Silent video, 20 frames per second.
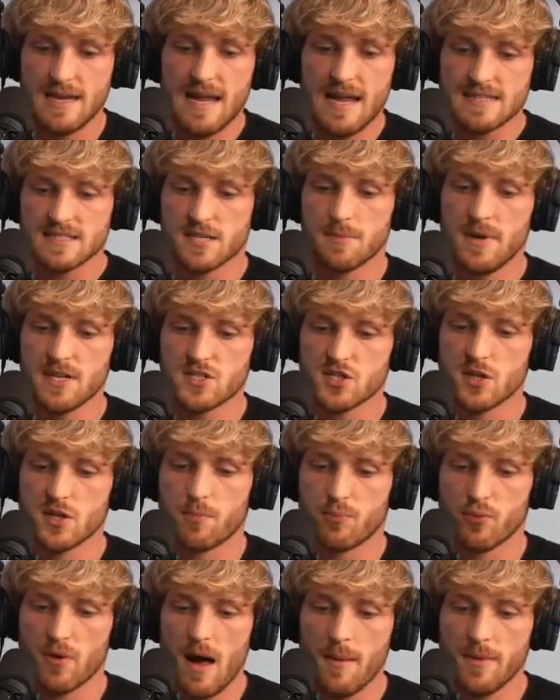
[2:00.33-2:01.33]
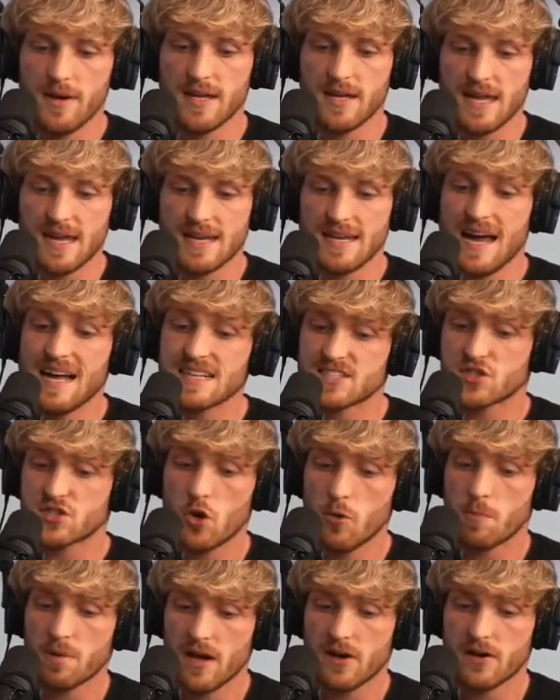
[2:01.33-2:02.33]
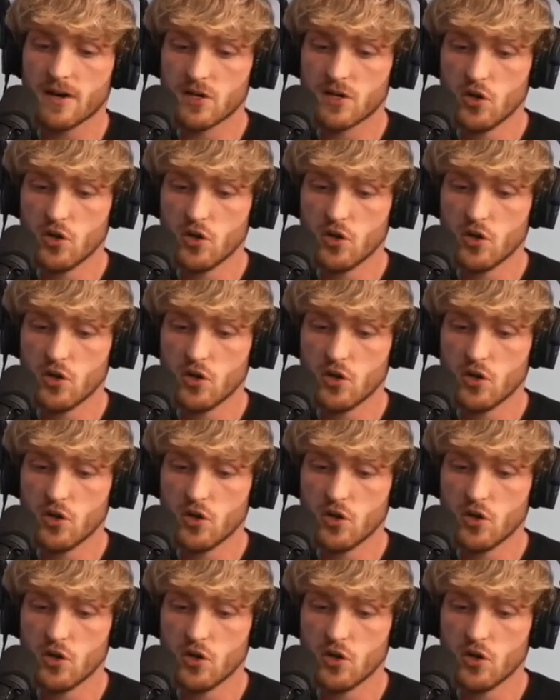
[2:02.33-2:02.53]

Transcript: not to mention the prominent yet not so blaring